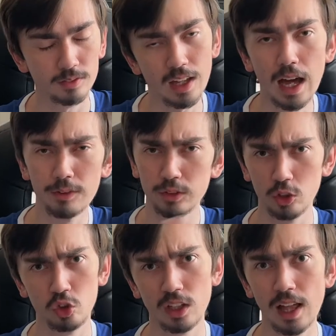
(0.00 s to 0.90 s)
after
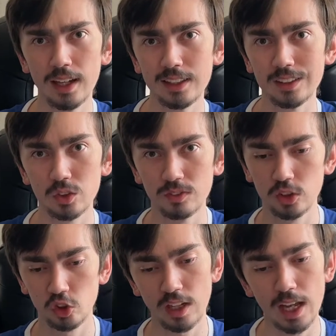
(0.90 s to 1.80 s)
July, so the
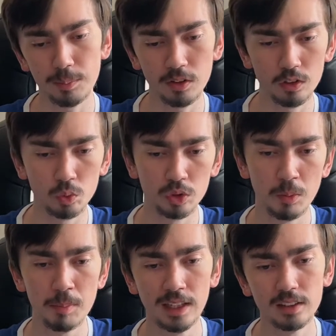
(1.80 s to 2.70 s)
July period was my
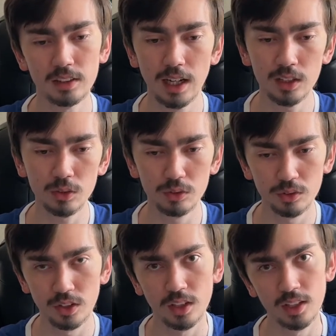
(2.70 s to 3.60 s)
mental health.
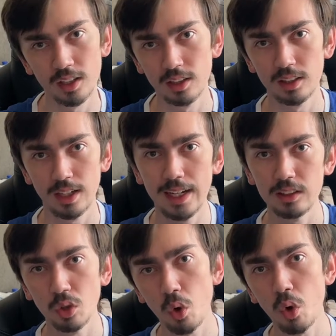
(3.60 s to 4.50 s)
In
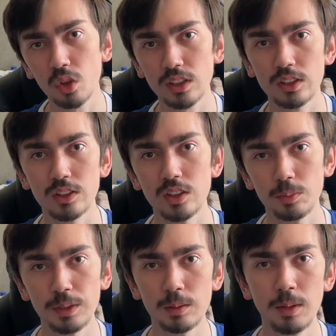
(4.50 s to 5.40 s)
August has
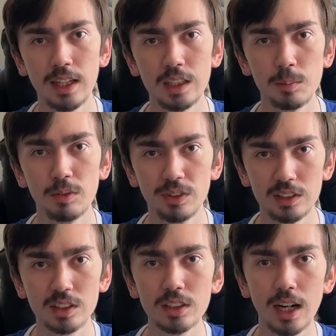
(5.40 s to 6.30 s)
been mainly my
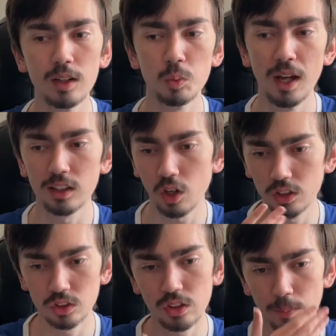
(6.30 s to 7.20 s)
physical health, where I can't
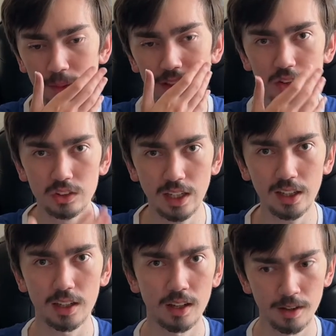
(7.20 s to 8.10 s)
stop being
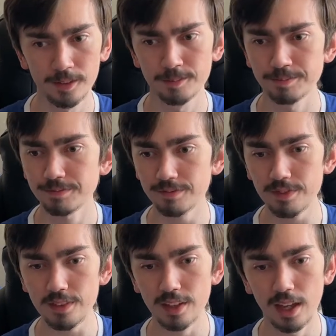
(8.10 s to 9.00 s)
sick,
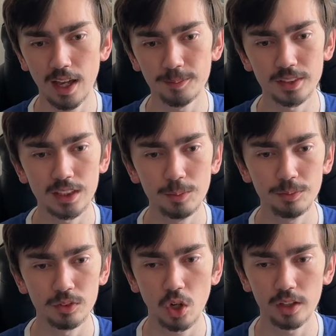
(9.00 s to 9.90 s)
and
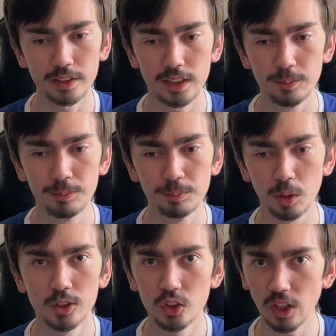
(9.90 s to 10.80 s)
can't keep
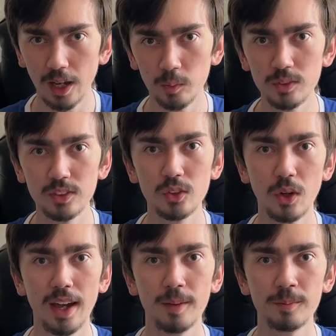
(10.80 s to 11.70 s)
much down.
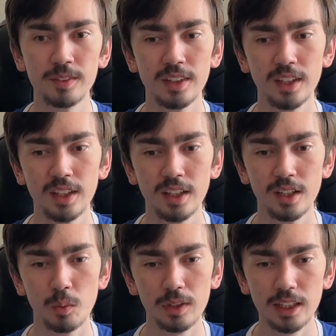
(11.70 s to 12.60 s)
So
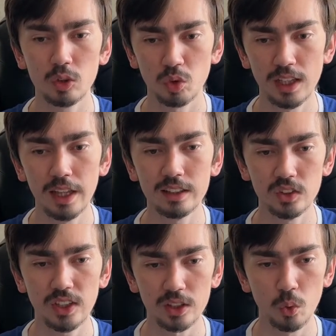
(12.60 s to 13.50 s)
when it's relentless,
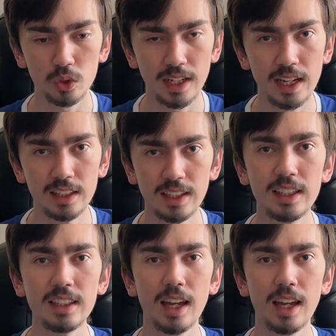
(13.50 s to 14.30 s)
I go to A&E.